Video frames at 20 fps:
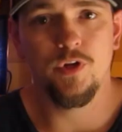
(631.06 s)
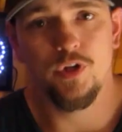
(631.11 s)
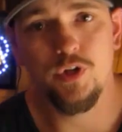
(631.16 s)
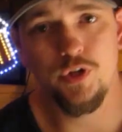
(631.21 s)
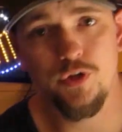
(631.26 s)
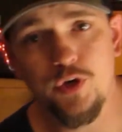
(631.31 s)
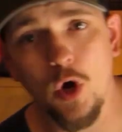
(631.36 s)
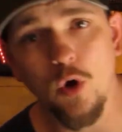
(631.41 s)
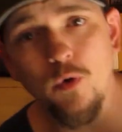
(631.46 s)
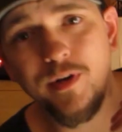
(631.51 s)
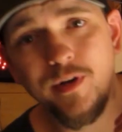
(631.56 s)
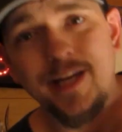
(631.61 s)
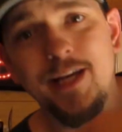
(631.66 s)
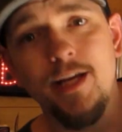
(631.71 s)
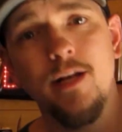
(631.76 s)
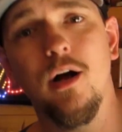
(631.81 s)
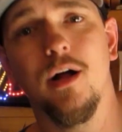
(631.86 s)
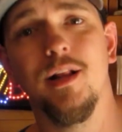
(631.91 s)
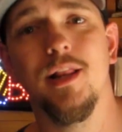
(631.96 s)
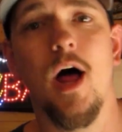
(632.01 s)
You don't
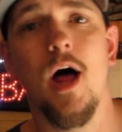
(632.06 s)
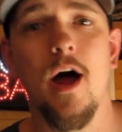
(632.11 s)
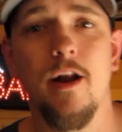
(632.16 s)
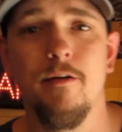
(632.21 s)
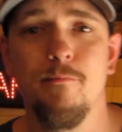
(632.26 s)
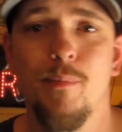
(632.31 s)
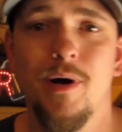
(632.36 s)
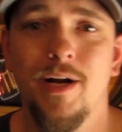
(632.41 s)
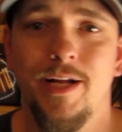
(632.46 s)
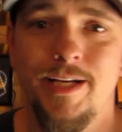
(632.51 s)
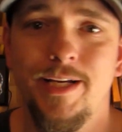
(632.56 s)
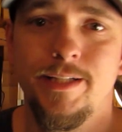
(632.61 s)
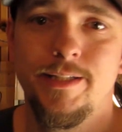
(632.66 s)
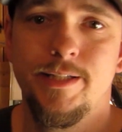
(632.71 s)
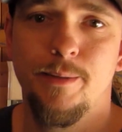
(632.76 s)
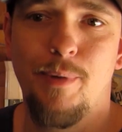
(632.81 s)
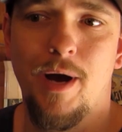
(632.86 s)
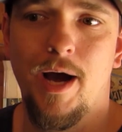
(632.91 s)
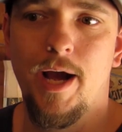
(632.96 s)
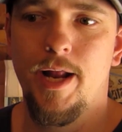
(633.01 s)
need a lot of money to
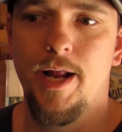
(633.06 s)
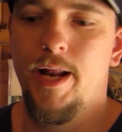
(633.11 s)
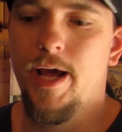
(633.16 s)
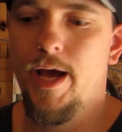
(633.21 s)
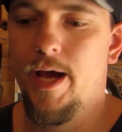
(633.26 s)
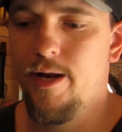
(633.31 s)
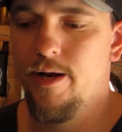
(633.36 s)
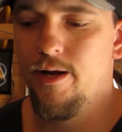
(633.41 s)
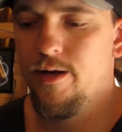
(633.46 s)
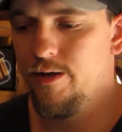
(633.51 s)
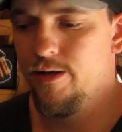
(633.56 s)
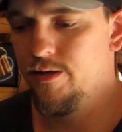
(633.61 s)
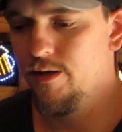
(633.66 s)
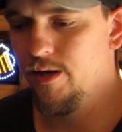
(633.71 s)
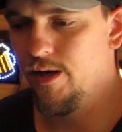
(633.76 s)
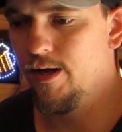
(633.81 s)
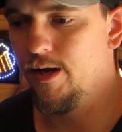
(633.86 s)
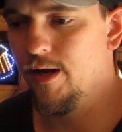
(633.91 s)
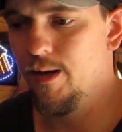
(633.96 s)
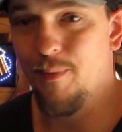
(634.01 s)
buy a net.
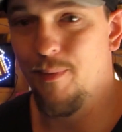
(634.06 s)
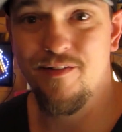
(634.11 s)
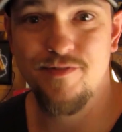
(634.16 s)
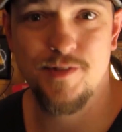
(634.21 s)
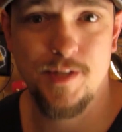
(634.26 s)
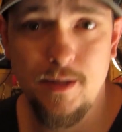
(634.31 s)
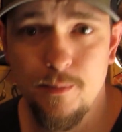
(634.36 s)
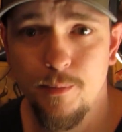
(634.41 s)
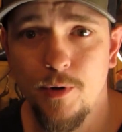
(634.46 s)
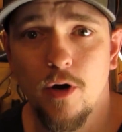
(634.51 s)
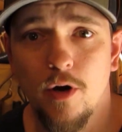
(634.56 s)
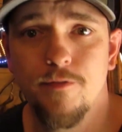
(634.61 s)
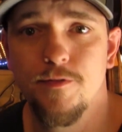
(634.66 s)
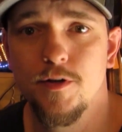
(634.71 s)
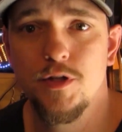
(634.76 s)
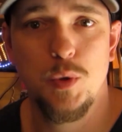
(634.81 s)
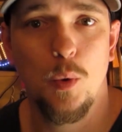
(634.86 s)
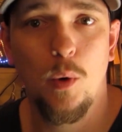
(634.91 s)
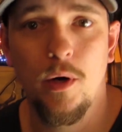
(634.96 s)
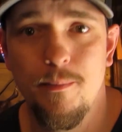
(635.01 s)
I've seen them go for
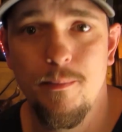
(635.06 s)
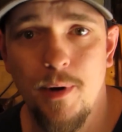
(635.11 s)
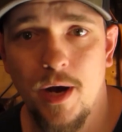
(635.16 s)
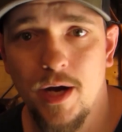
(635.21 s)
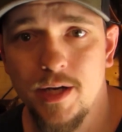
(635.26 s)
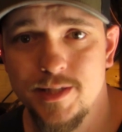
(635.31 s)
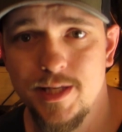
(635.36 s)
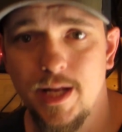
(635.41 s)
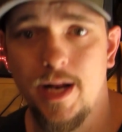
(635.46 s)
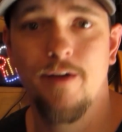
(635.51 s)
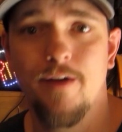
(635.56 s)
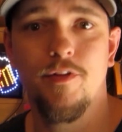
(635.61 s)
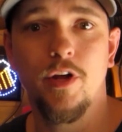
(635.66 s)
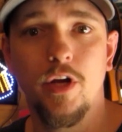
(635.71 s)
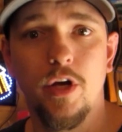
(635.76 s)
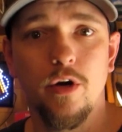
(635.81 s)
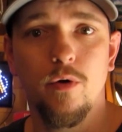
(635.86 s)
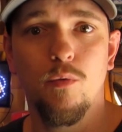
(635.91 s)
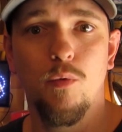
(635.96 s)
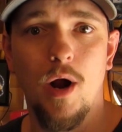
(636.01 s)
20 bucks that have the
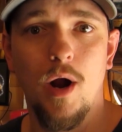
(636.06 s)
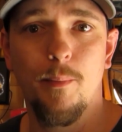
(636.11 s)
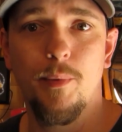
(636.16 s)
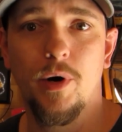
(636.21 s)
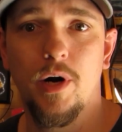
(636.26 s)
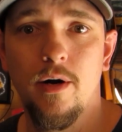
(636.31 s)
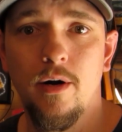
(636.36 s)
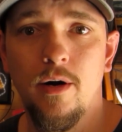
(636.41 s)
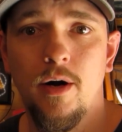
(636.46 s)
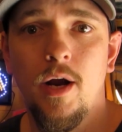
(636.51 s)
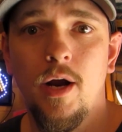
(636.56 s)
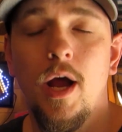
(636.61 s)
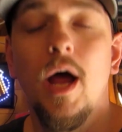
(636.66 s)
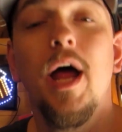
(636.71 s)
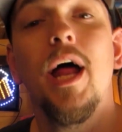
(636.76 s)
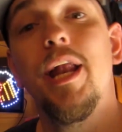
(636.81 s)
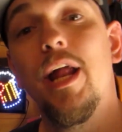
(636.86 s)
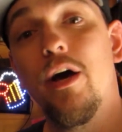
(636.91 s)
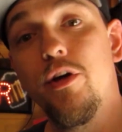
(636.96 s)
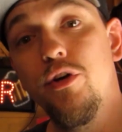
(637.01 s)
good rubber.
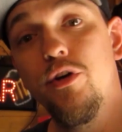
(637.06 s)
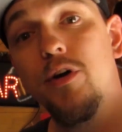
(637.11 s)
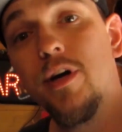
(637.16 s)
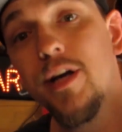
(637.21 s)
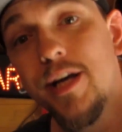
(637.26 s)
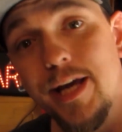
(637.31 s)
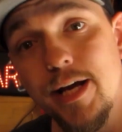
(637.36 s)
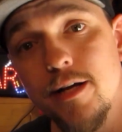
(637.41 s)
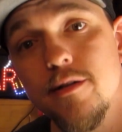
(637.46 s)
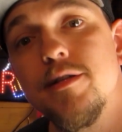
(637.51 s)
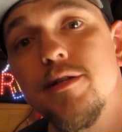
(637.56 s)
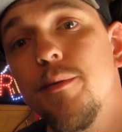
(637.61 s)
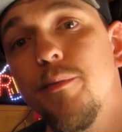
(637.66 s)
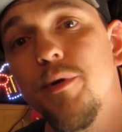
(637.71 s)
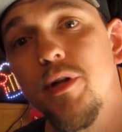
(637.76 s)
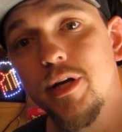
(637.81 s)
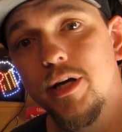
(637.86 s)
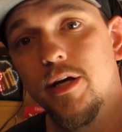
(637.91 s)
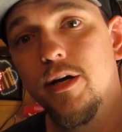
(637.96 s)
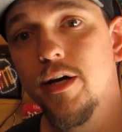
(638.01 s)
Now you can get some of
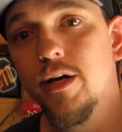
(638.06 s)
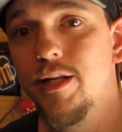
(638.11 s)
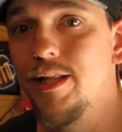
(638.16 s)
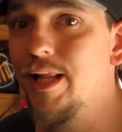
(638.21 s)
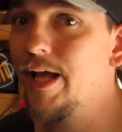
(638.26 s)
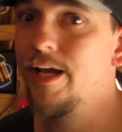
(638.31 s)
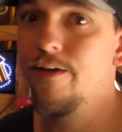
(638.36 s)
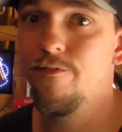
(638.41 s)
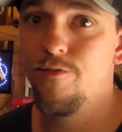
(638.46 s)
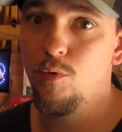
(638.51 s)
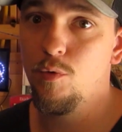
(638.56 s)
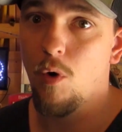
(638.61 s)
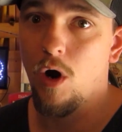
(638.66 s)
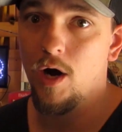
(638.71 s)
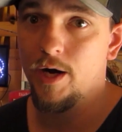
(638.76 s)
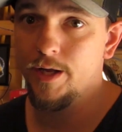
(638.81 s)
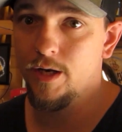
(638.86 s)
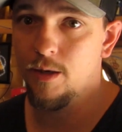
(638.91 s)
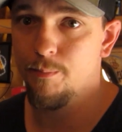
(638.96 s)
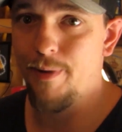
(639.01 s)
the good, like if you
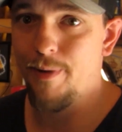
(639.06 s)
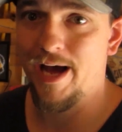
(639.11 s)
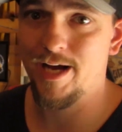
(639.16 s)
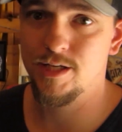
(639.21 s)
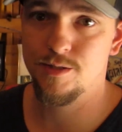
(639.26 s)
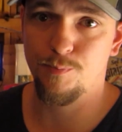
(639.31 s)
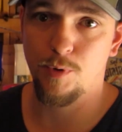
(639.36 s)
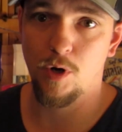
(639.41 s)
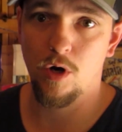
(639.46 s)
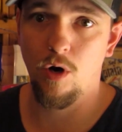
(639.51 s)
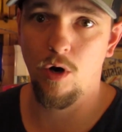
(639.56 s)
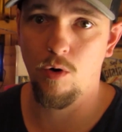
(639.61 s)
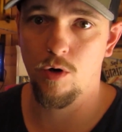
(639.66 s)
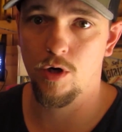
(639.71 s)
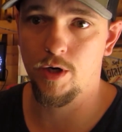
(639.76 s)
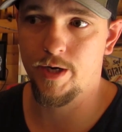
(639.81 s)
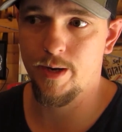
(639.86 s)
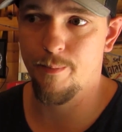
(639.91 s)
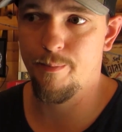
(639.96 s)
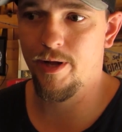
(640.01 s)
walk into Bass Pro or
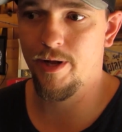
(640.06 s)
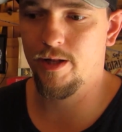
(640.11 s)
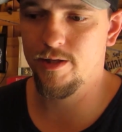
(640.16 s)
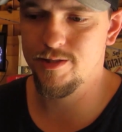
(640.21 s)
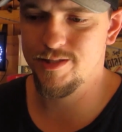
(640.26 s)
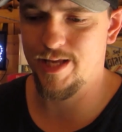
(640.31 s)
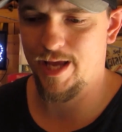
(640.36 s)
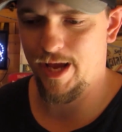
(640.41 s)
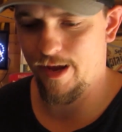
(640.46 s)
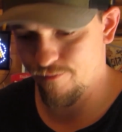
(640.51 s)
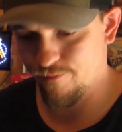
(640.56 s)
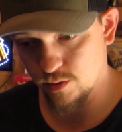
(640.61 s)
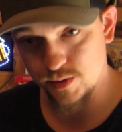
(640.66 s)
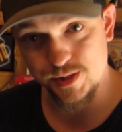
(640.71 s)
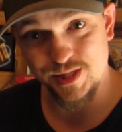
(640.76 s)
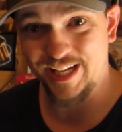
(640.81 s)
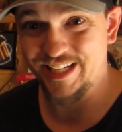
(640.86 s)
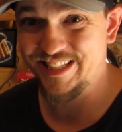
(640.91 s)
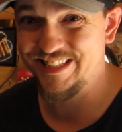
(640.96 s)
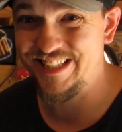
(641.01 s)
Cabela's, they have those
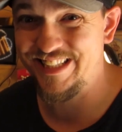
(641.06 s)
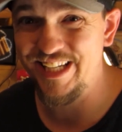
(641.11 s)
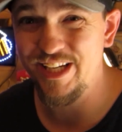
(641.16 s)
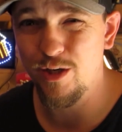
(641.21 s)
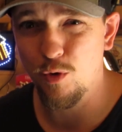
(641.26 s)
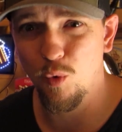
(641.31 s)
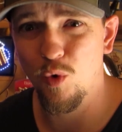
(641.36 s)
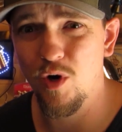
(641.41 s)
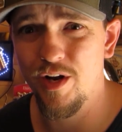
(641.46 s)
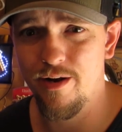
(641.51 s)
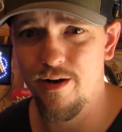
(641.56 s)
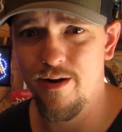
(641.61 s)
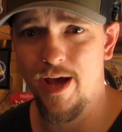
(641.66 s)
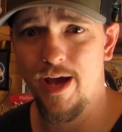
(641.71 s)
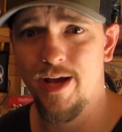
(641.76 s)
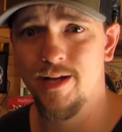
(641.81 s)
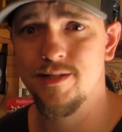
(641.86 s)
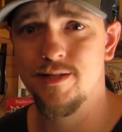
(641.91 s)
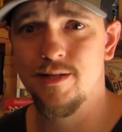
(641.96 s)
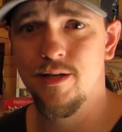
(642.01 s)
like teak wood
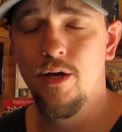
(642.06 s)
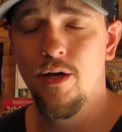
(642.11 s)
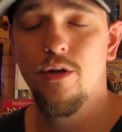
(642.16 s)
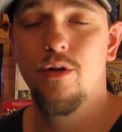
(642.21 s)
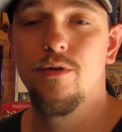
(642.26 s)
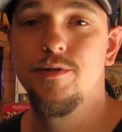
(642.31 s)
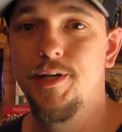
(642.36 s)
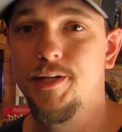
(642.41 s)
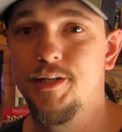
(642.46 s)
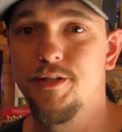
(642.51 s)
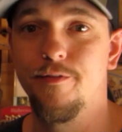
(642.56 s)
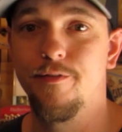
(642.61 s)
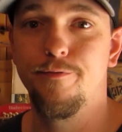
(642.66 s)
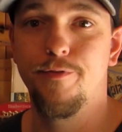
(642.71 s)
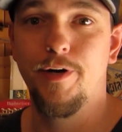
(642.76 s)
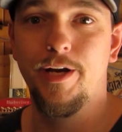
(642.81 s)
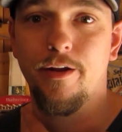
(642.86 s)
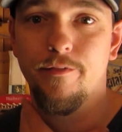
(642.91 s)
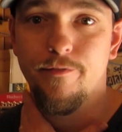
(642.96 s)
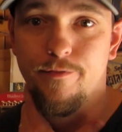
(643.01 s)
nets. Those things are
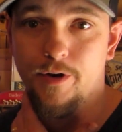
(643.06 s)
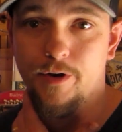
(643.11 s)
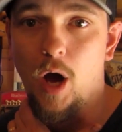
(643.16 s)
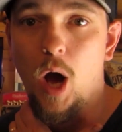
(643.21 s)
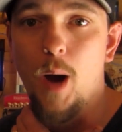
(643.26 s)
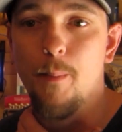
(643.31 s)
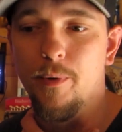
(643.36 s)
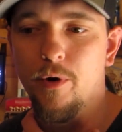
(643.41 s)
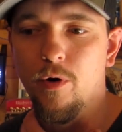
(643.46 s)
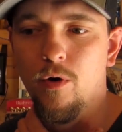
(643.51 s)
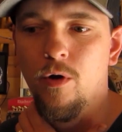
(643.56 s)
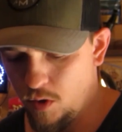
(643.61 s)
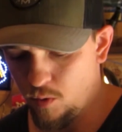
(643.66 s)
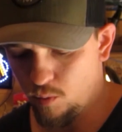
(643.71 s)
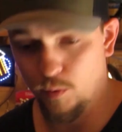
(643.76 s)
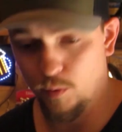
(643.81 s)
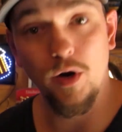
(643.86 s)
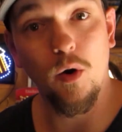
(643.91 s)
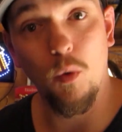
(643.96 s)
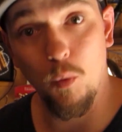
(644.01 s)
freaking phenomenal.
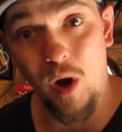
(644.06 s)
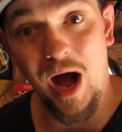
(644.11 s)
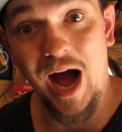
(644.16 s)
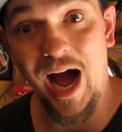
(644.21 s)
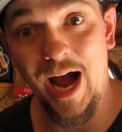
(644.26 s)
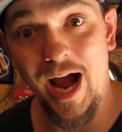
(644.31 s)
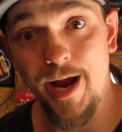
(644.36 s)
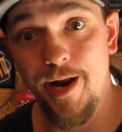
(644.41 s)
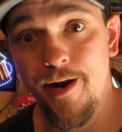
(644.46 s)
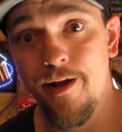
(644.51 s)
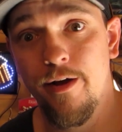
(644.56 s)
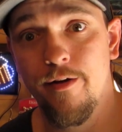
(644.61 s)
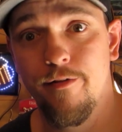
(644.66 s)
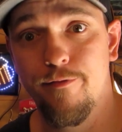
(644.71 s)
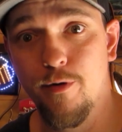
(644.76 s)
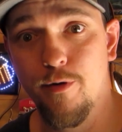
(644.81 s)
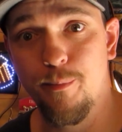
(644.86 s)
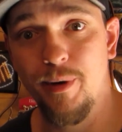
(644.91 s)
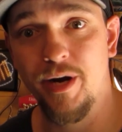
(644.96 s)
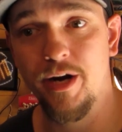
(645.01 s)
Real wide
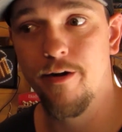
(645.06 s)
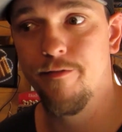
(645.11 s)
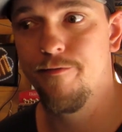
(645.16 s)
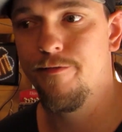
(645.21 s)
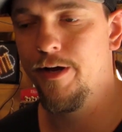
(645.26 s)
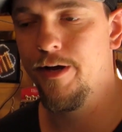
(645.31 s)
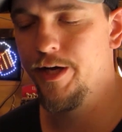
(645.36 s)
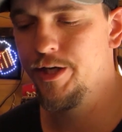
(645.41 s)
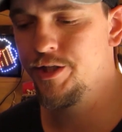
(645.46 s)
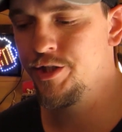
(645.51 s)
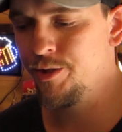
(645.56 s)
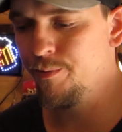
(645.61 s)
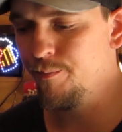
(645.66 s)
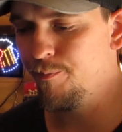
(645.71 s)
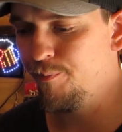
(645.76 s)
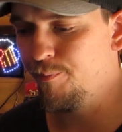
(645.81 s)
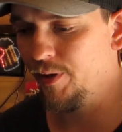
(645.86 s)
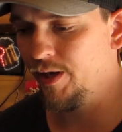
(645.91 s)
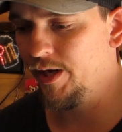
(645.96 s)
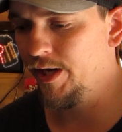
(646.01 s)
for bigger fish,
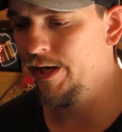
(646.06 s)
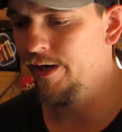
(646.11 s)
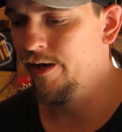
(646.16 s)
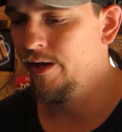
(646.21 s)
but